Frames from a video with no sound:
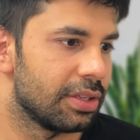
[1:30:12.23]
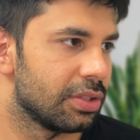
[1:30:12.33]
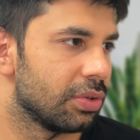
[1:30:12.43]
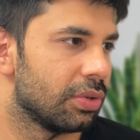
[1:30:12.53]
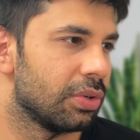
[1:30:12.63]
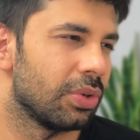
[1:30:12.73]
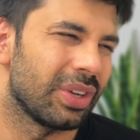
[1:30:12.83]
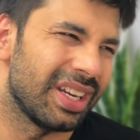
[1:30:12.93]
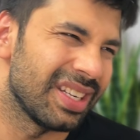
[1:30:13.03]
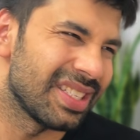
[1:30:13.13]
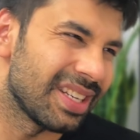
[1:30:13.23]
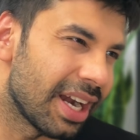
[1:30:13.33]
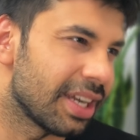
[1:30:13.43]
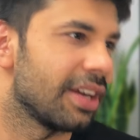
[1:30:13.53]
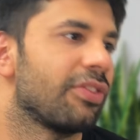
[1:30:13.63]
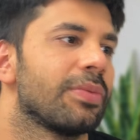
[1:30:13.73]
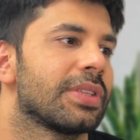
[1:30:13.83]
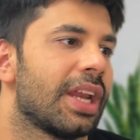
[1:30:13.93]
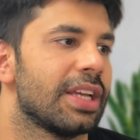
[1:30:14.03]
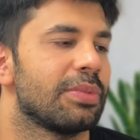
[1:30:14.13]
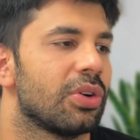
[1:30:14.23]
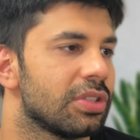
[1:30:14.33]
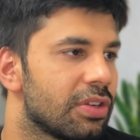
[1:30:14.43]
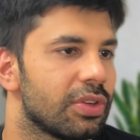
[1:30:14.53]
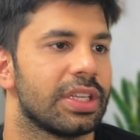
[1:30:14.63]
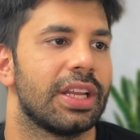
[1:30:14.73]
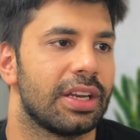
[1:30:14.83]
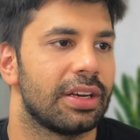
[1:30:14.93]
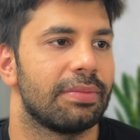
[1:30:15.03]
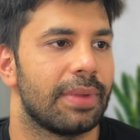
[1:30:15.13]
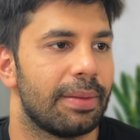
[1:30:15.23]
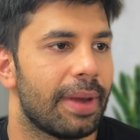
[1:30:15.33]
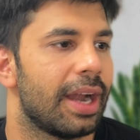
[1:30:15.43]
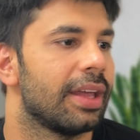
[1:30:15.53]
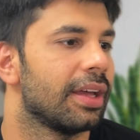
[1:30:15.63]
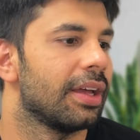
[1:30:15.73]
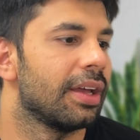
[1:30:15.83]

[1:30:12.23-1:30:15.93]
So, okay, let's start it from scratch because it was an error. My bad.